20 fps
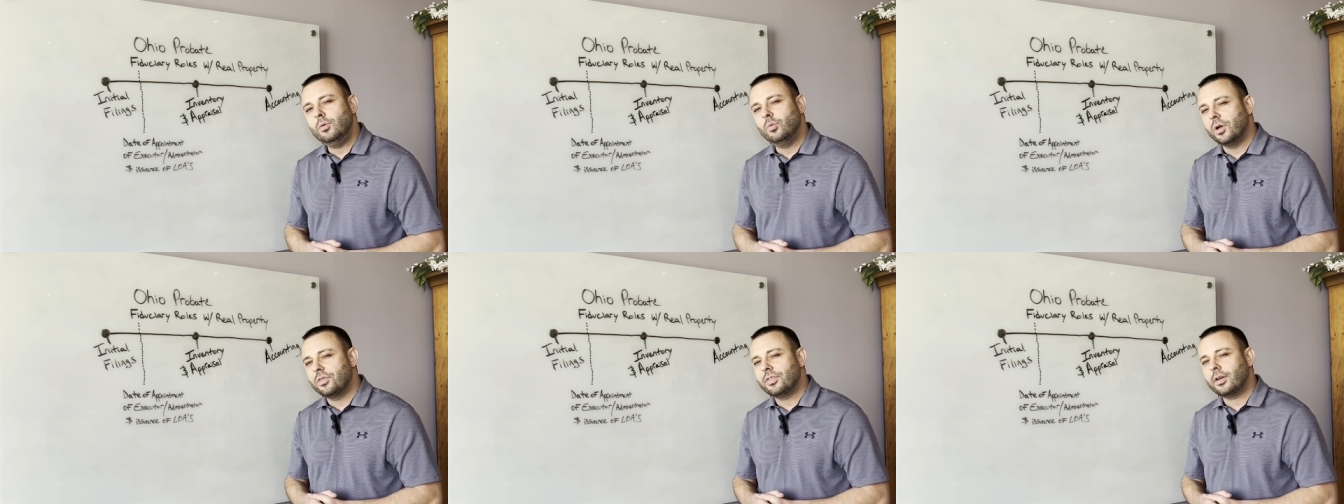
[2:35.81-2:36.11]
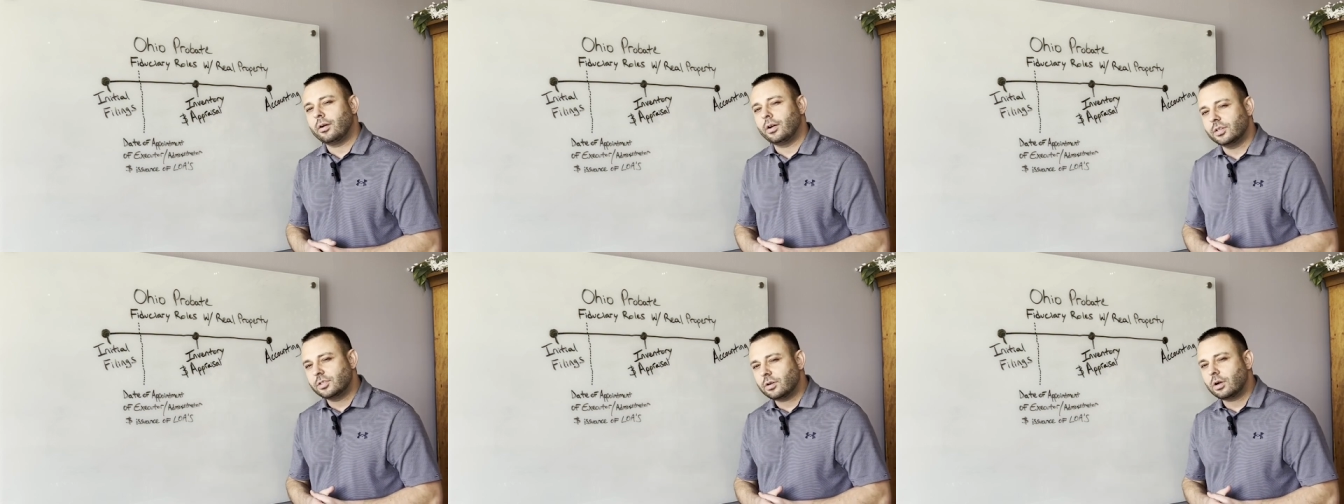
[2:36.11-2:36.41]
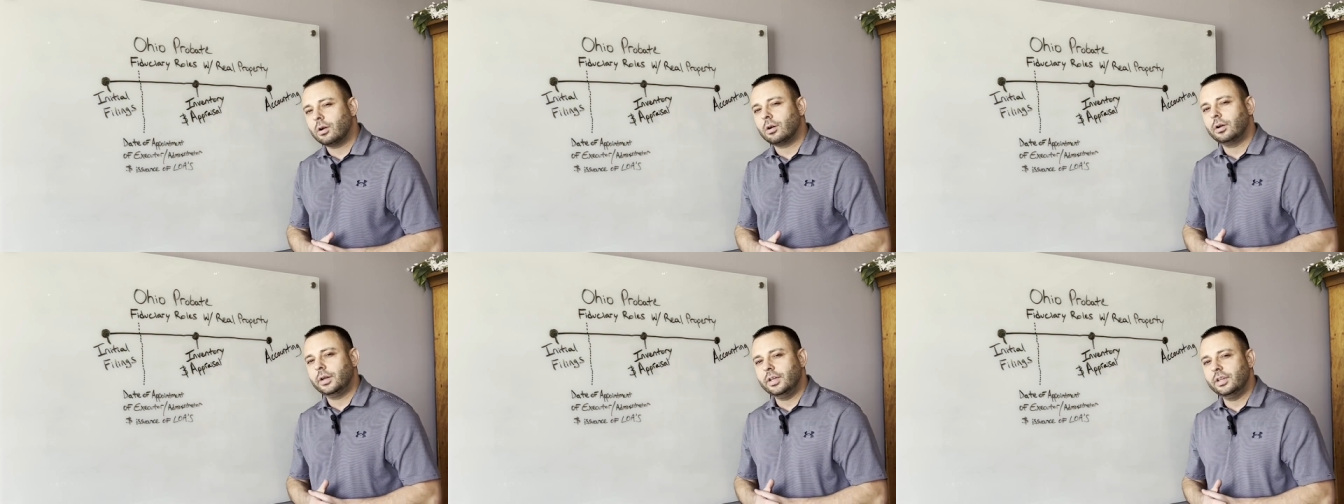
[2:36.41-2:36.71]
what their
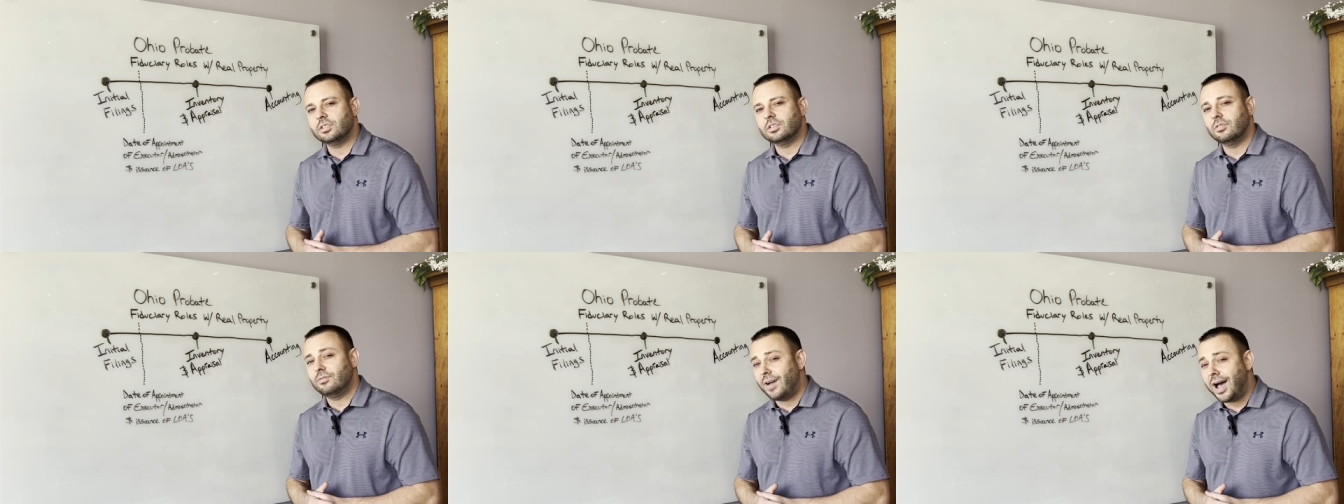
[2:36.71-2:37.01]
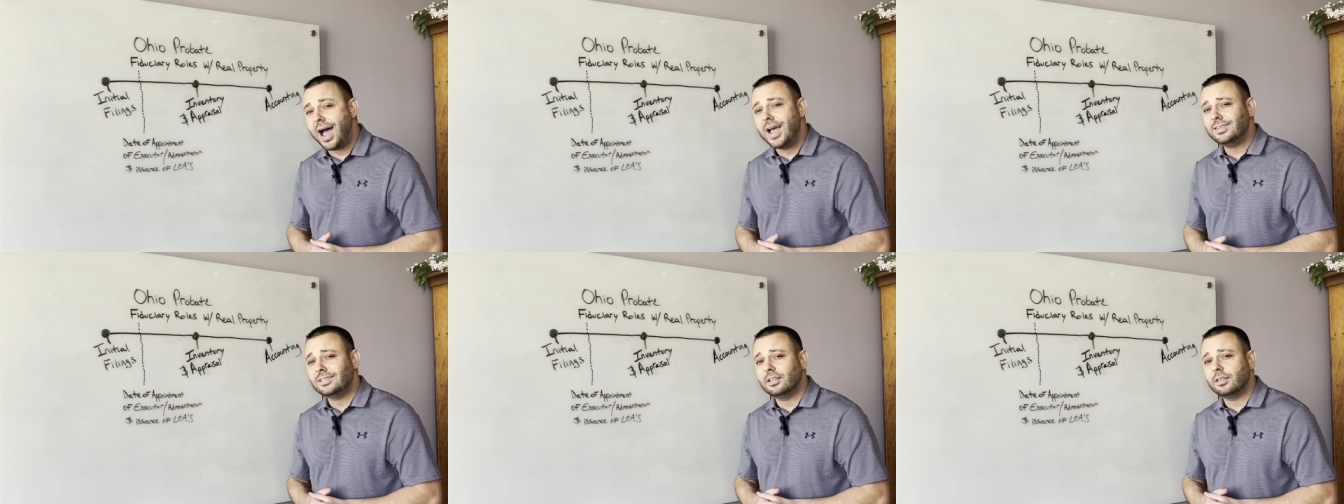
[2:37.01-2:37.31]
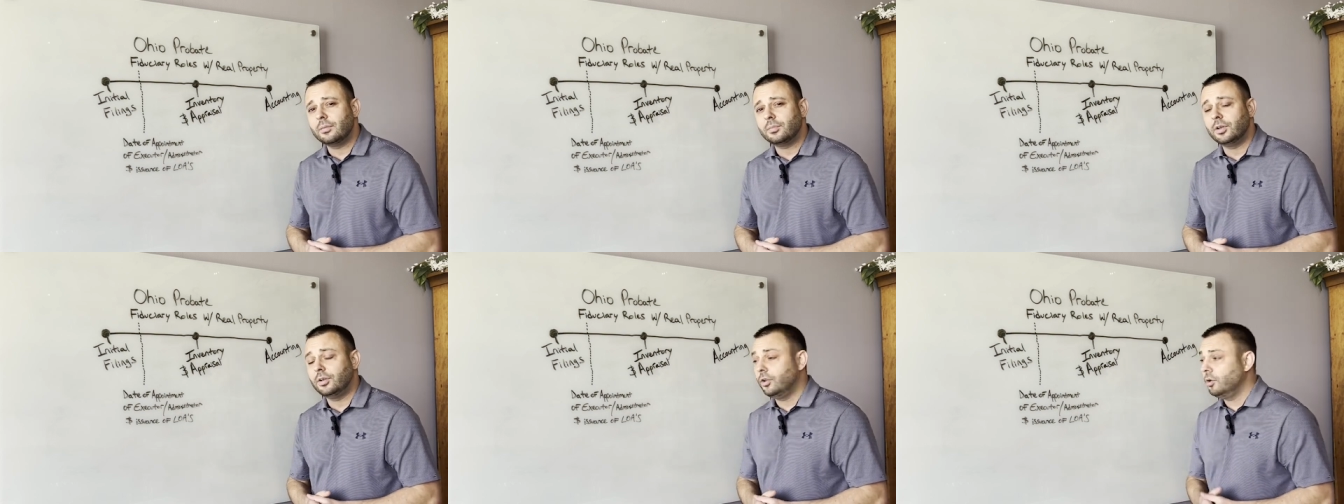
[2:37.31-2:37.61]
attorney is advising
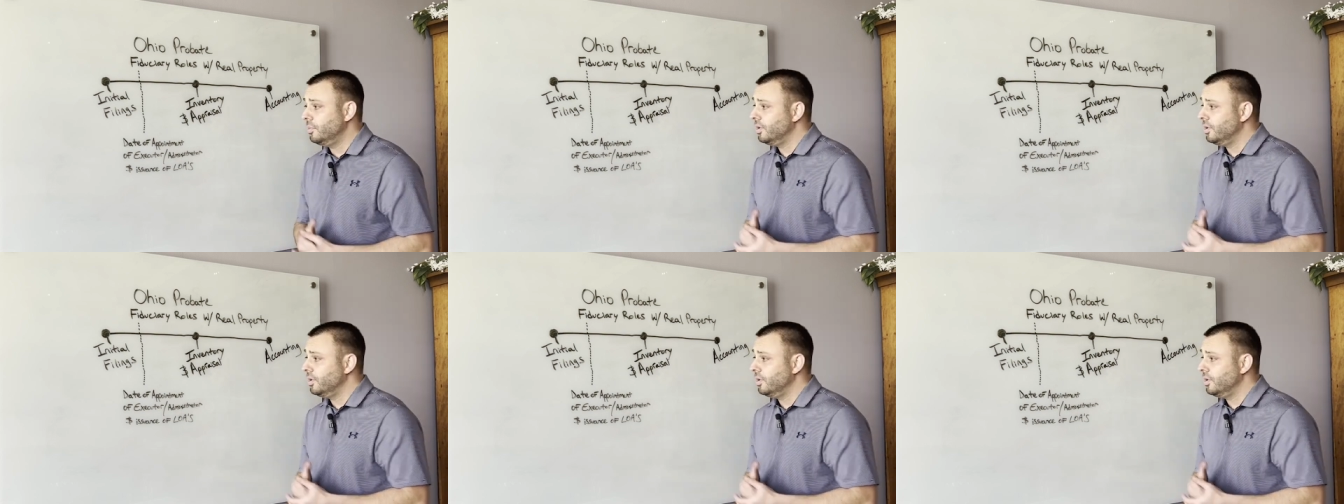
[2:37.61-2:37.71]
them to do,